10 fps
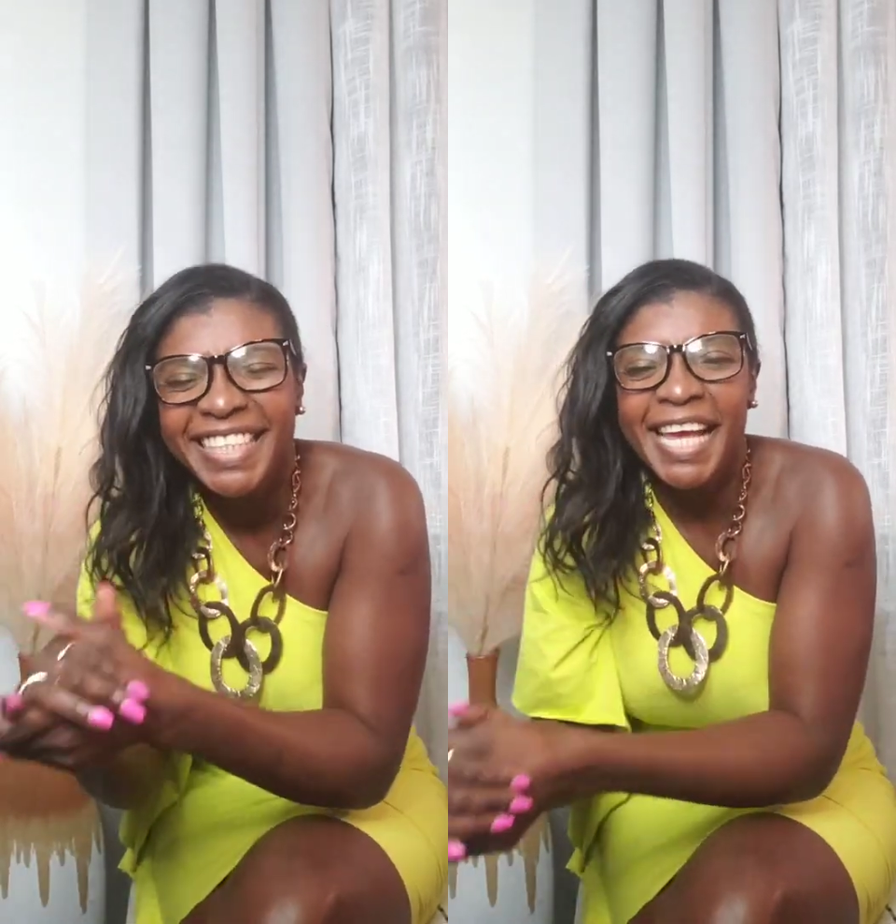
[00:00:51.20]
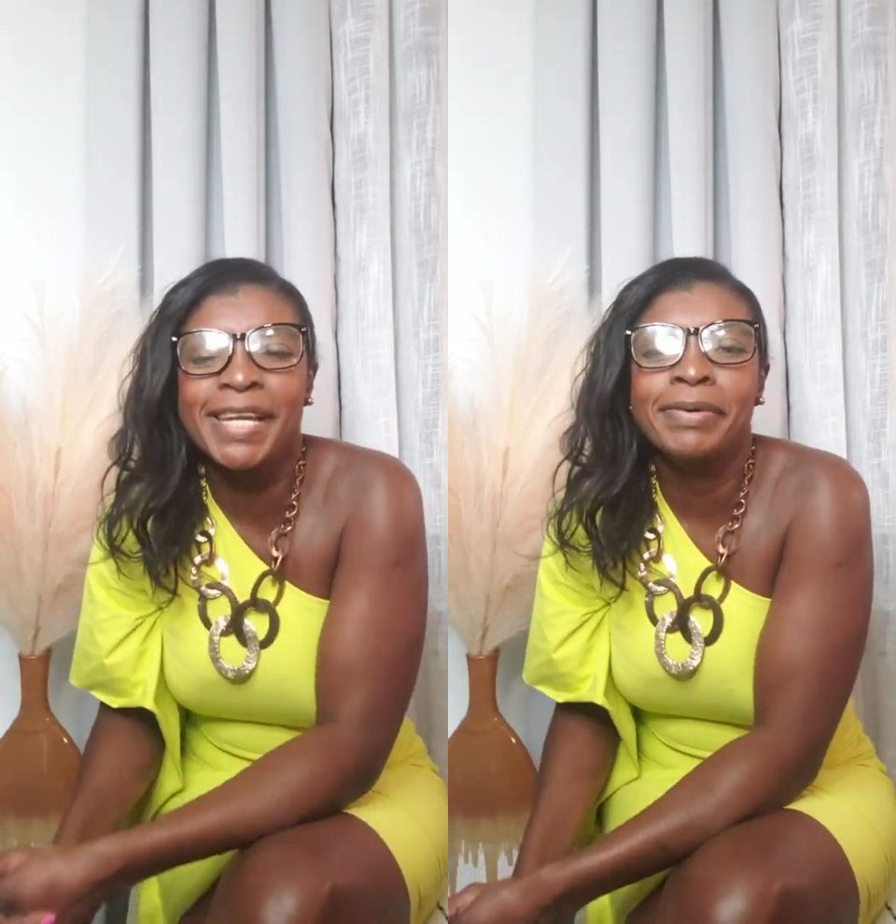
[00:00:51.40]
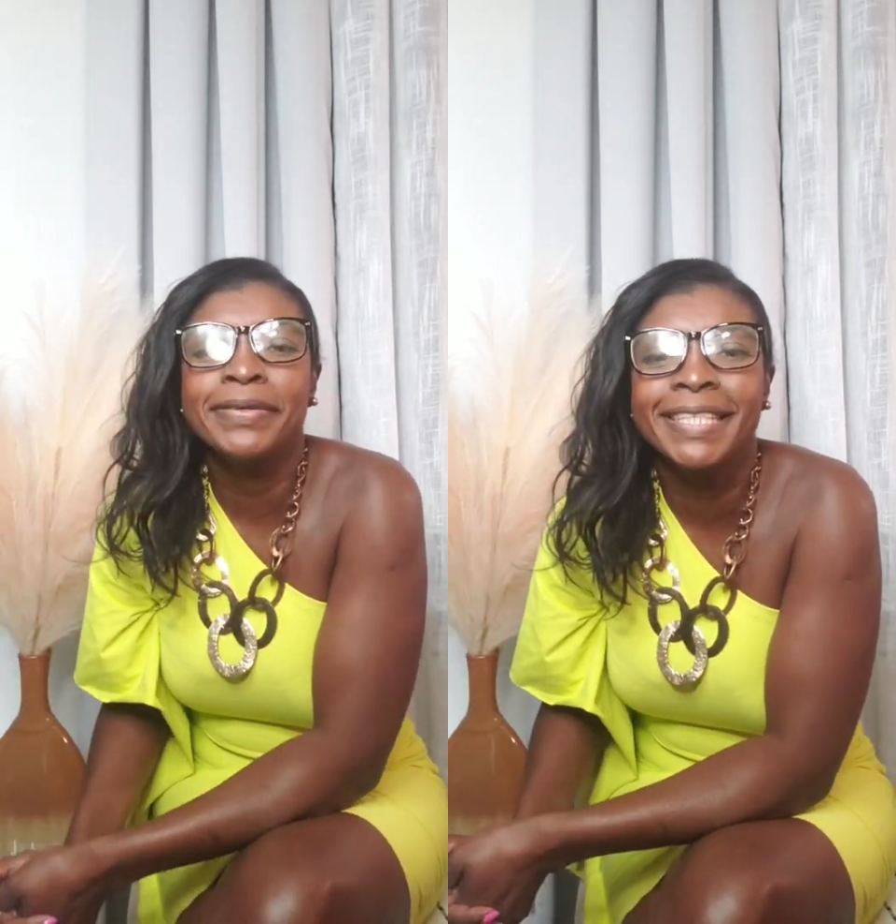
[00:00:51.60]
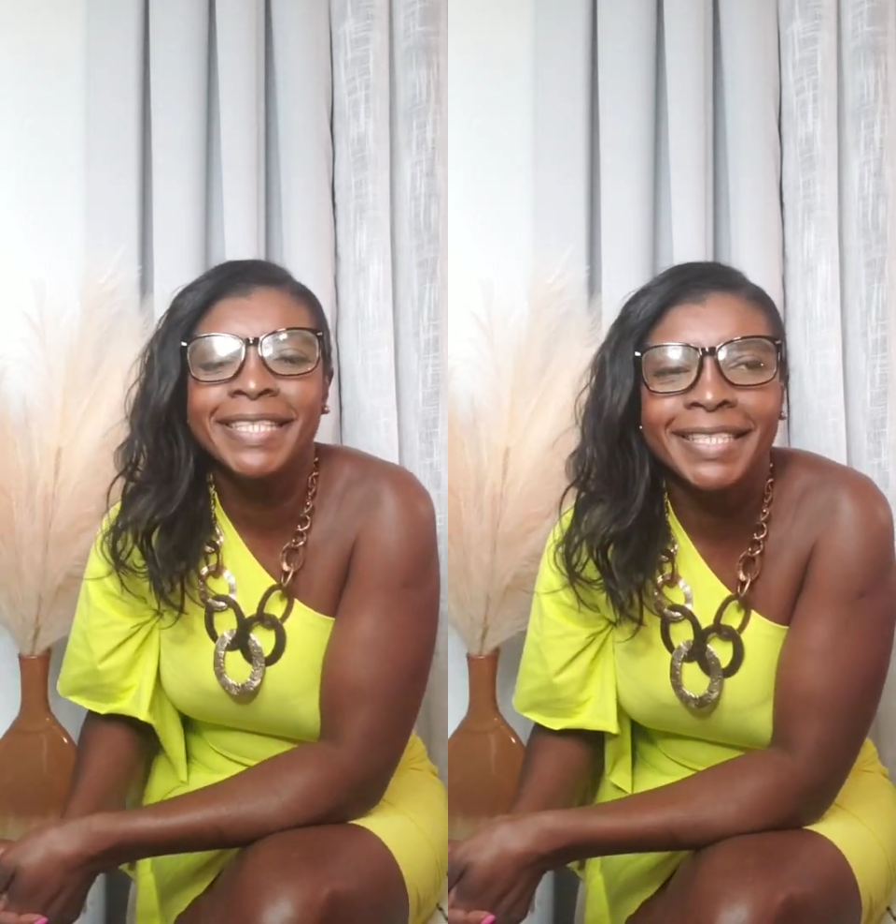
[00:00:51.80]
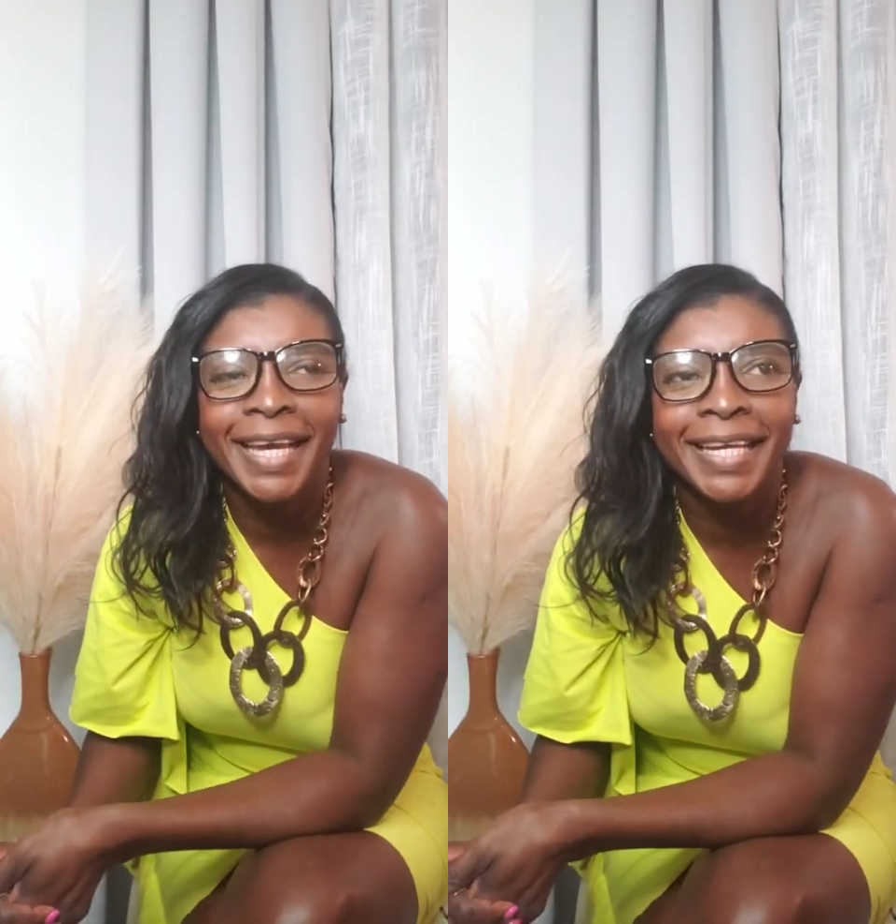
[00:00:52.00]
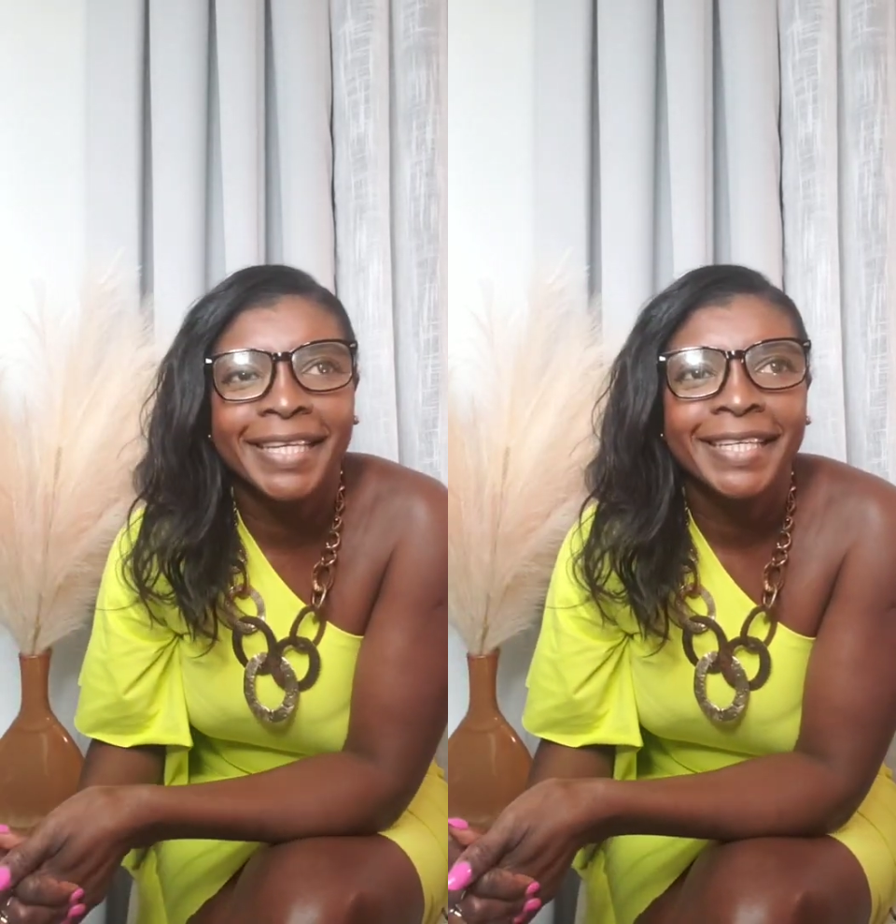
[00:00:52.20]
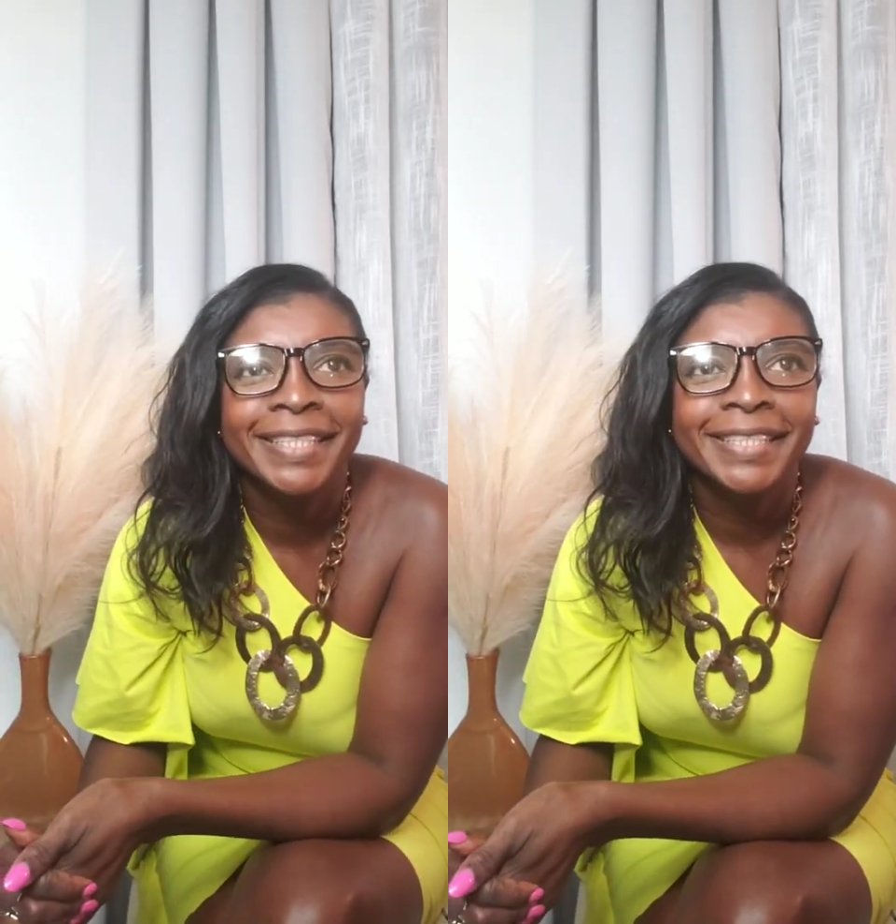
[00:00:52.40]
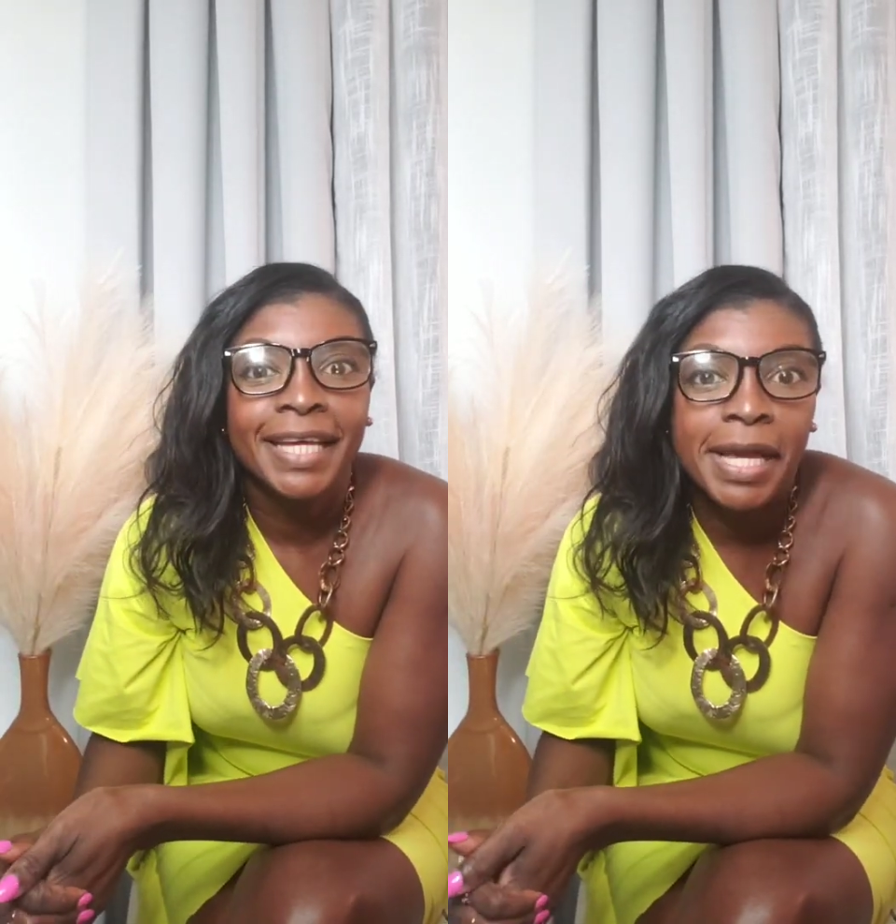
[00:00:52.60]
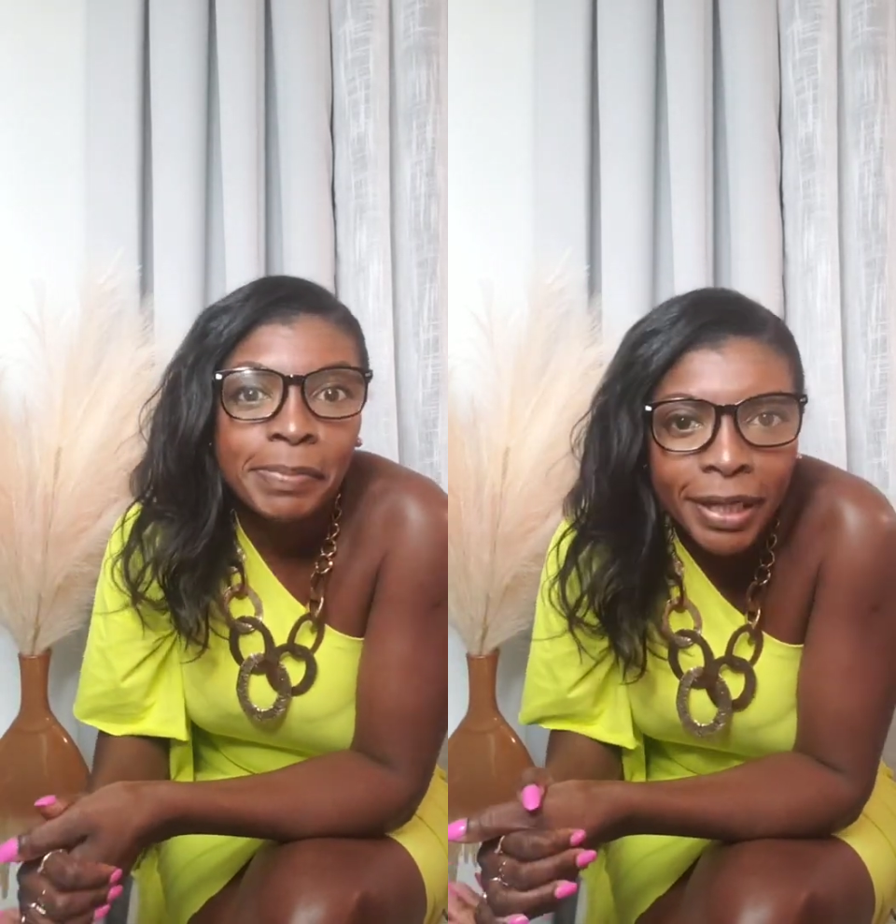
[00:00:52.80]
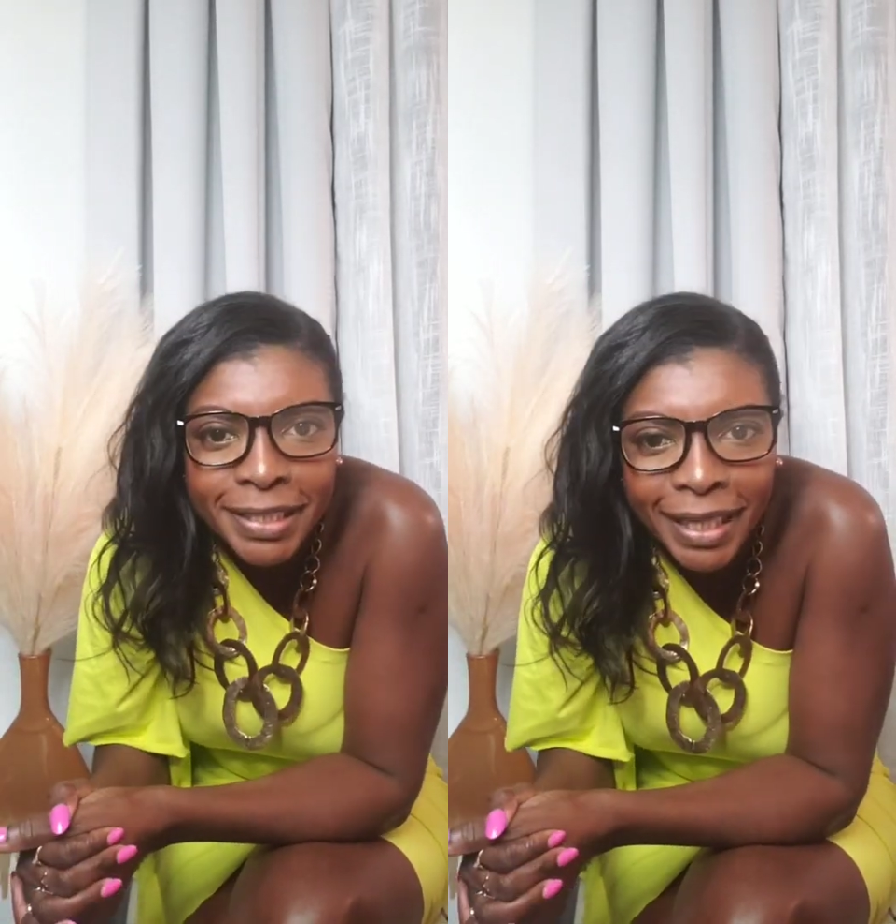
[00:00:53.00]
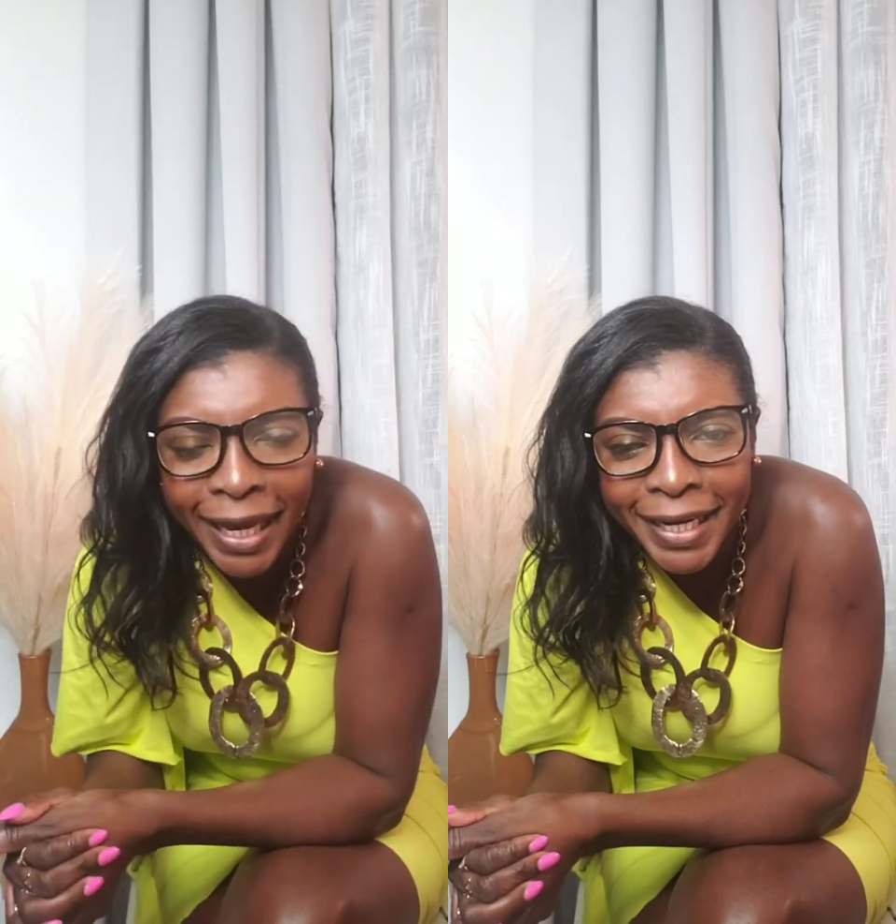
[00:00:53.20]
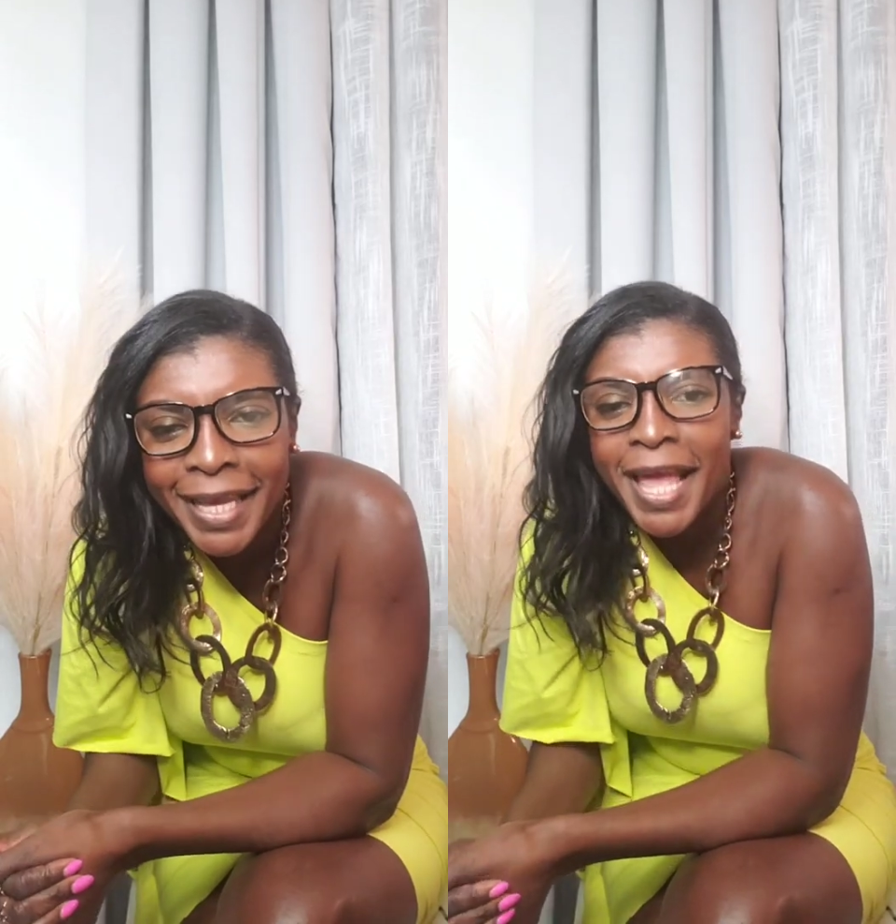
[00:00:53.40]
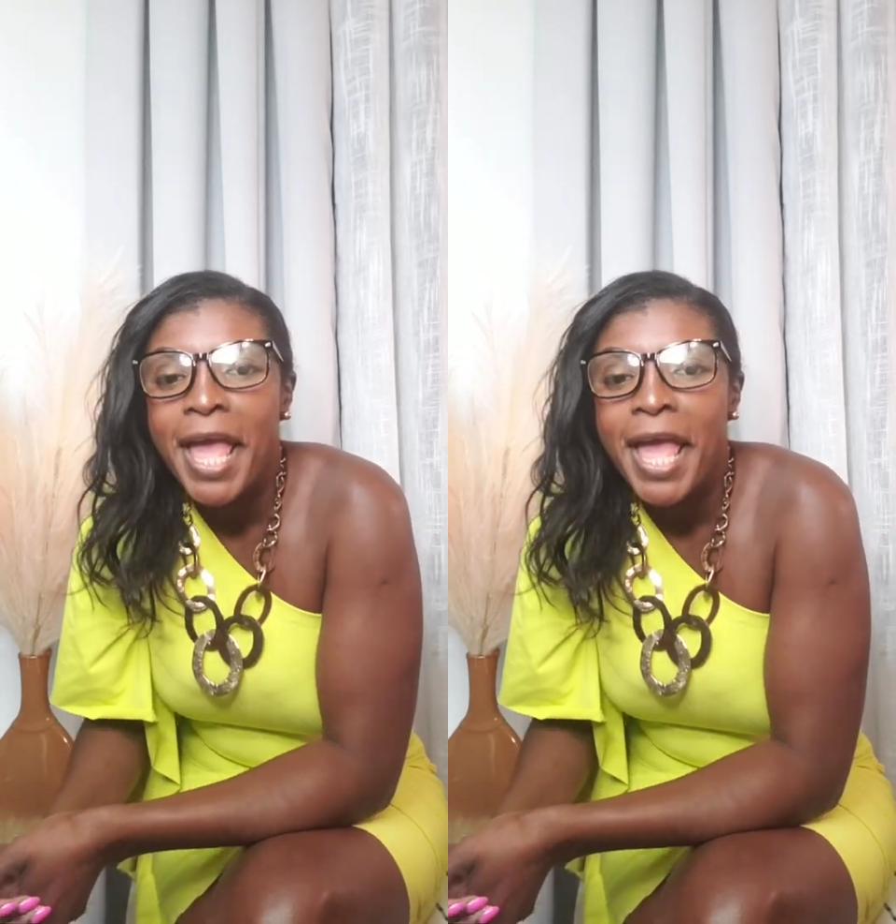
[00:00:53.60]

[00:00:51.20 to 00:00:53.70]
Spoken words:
and Mountainside and Punside.